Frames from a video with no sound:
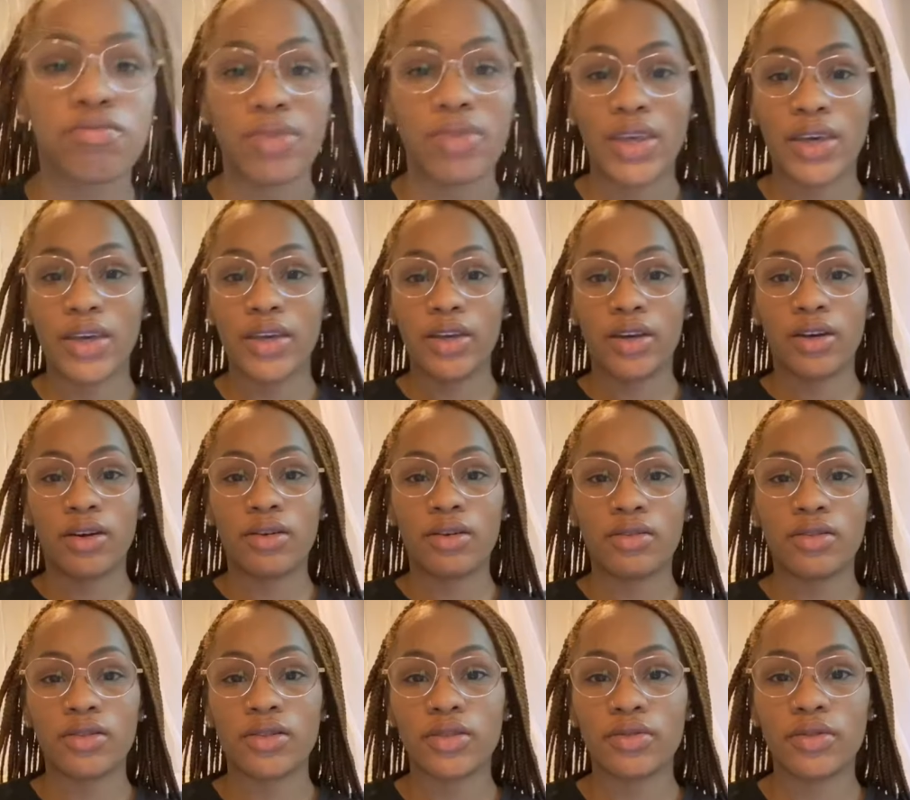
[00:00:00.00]
Hey y'all,
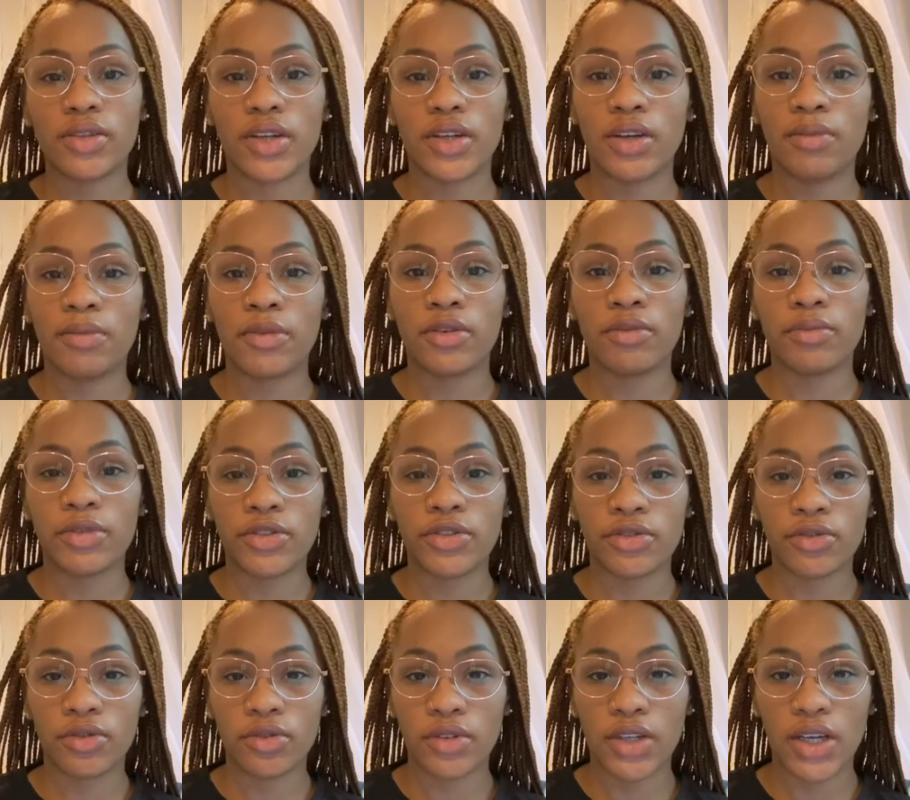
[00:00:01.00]
so today I'm going to be
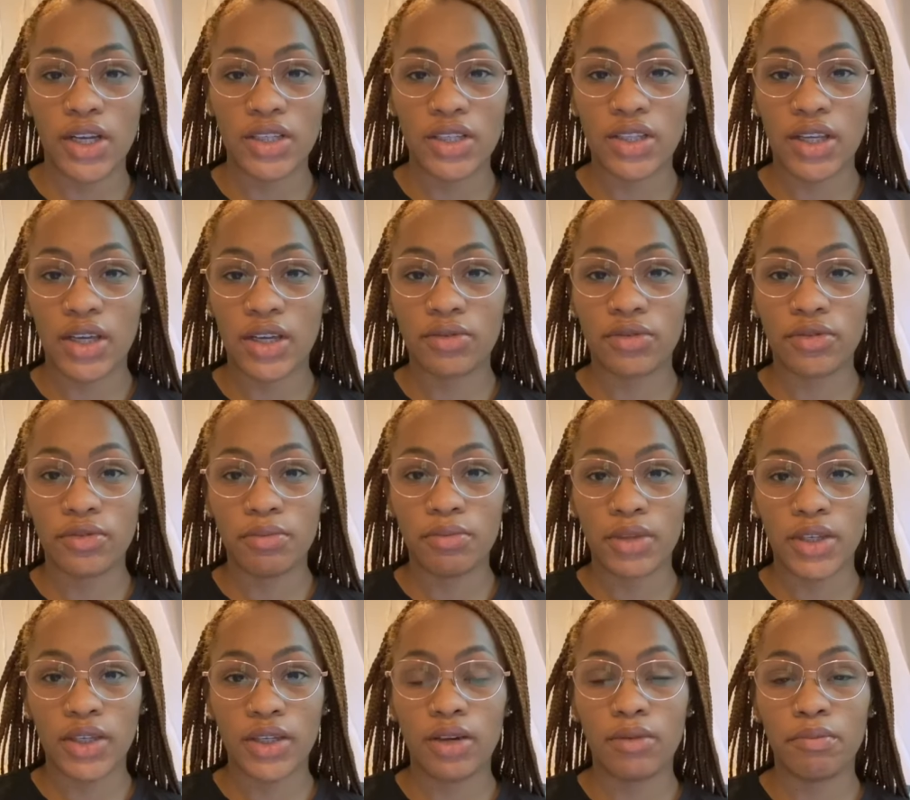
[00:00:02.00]
showing you guys how to
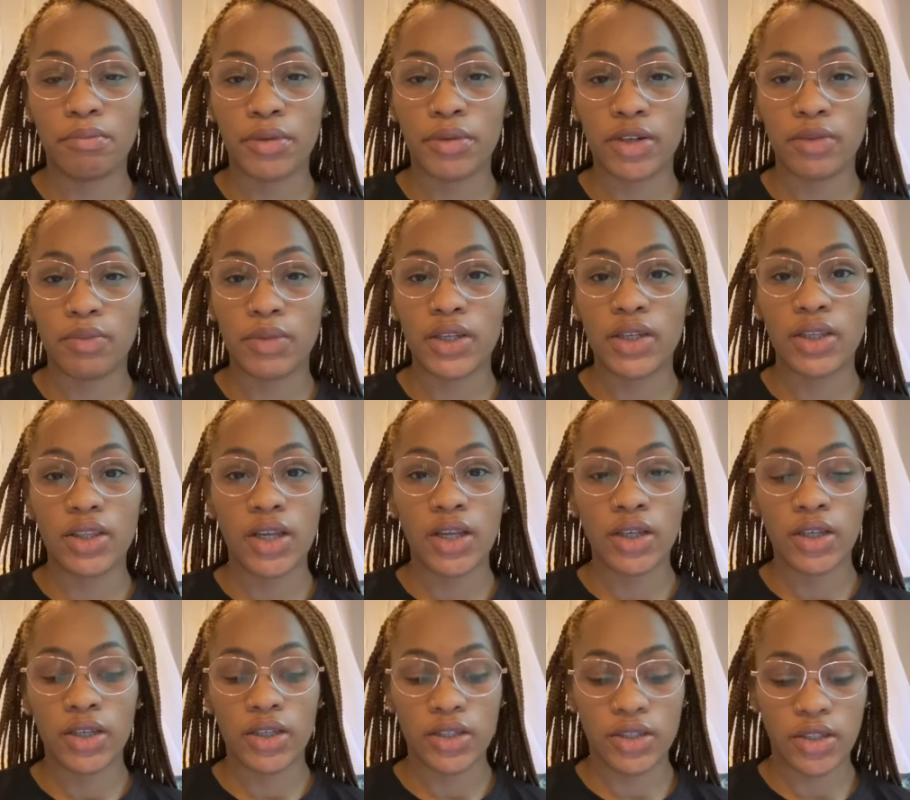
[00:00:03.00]
make permanent
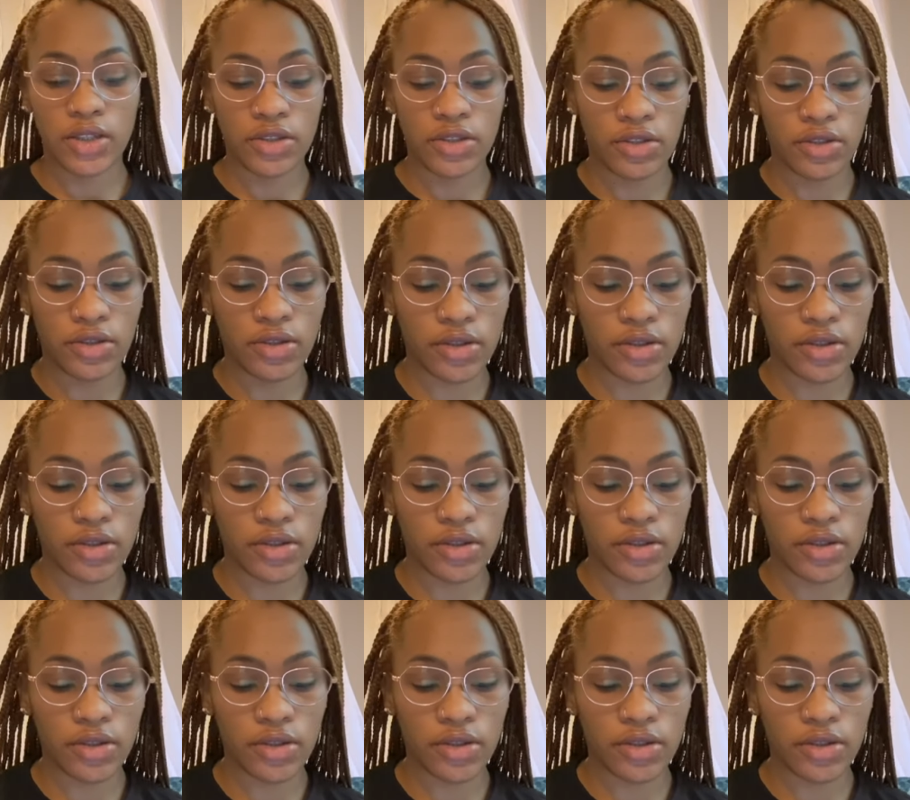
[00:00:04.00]
lock extensions.